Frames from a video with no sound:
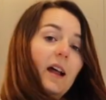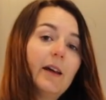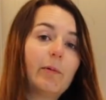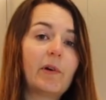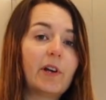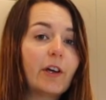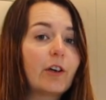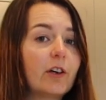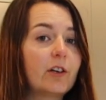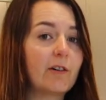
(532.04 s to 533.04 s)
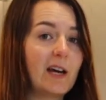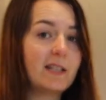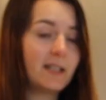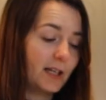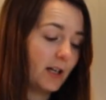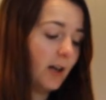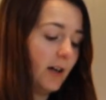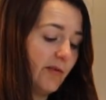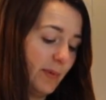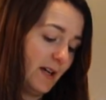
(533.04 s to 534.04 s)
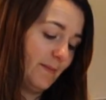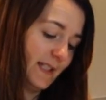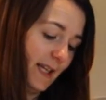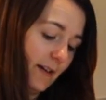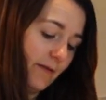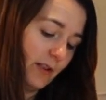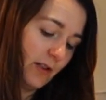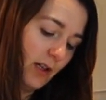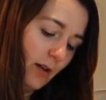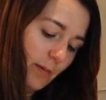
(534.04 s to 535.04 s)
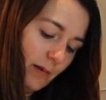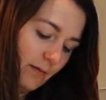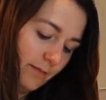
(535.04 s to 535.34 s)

And then we want a good grating of parmesan over the top.